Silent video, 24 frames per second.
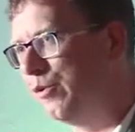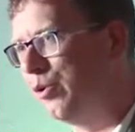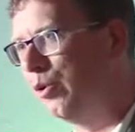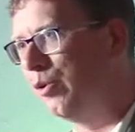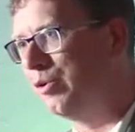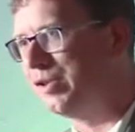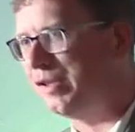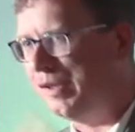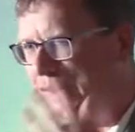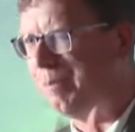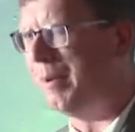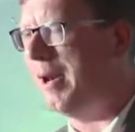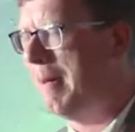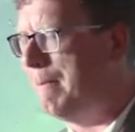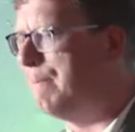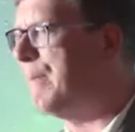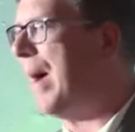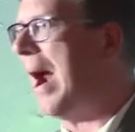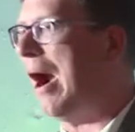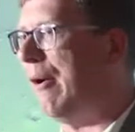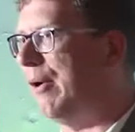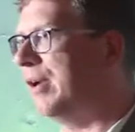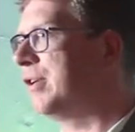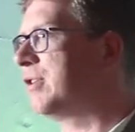course. He's a bit
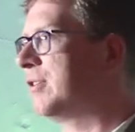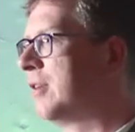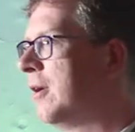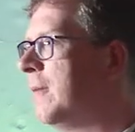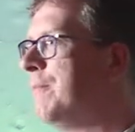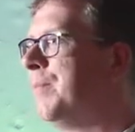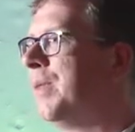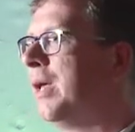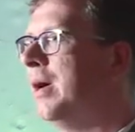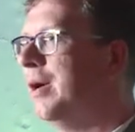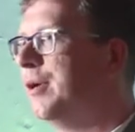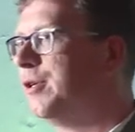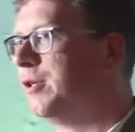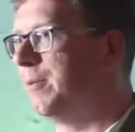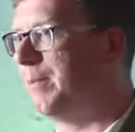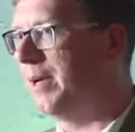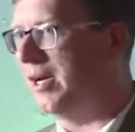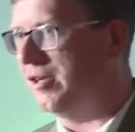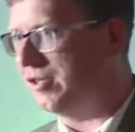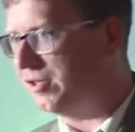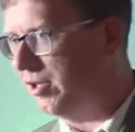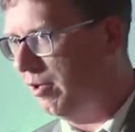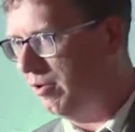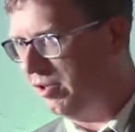embarrassed to be
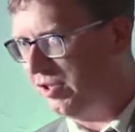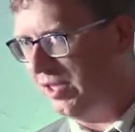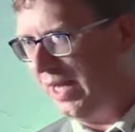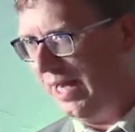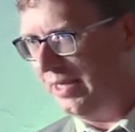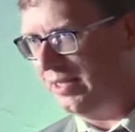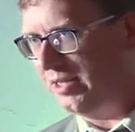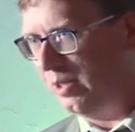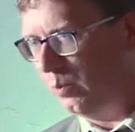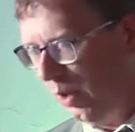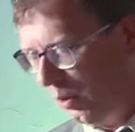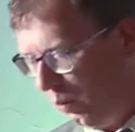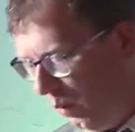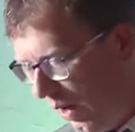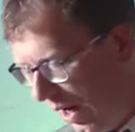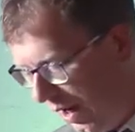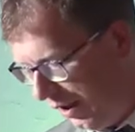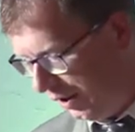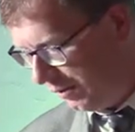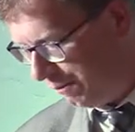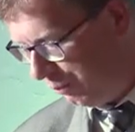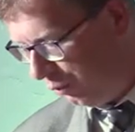associated with wireless